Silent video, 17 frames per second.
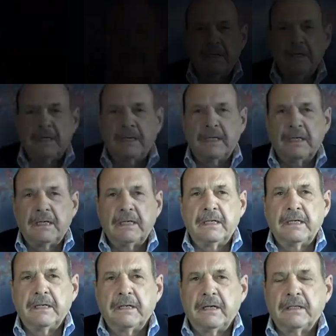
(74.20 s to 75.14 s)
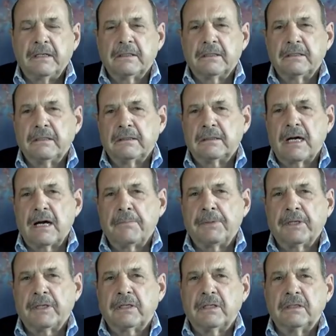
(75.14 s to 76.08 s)
And our
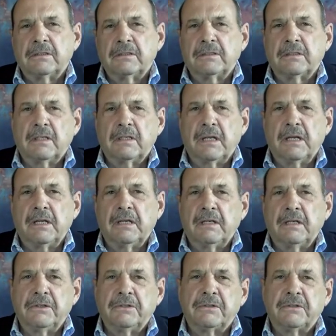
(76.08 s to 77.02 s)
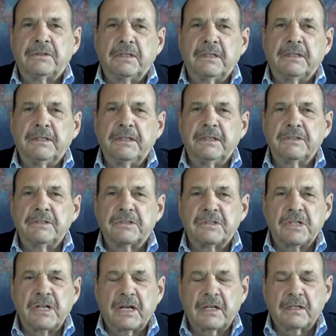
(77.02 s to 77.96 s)
topic today is
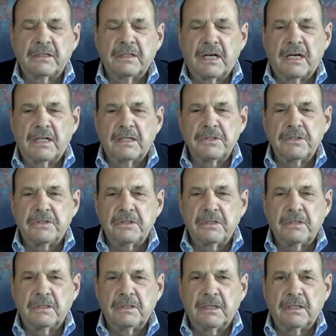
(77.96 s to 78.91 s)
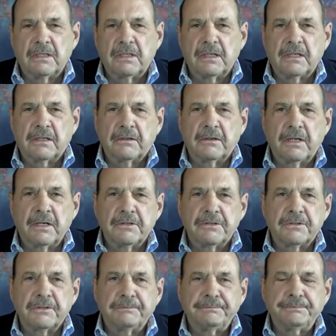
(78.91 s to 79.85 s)
technology the
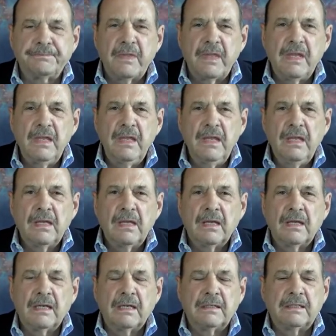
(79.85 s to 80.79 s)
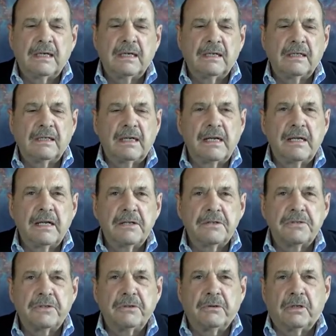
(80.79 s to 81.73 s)
Antichrist? And I
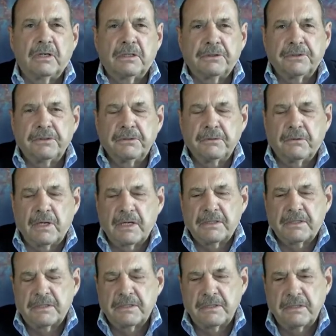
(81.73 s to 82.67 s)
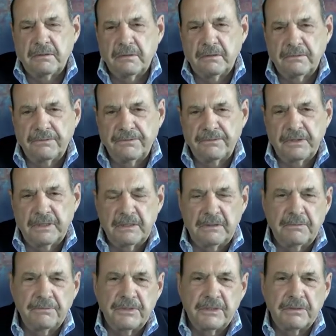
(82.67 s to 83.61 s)
asked you all to watch the
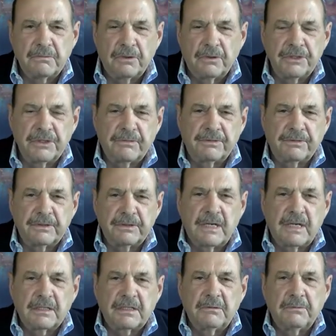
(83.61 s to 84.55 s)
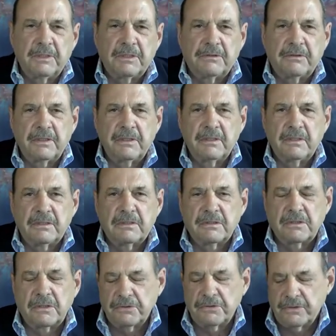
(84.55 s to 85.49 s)
film, the wonderful documentary, The
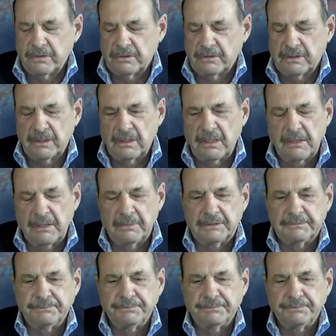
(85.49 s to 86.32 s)
Social Dilemma,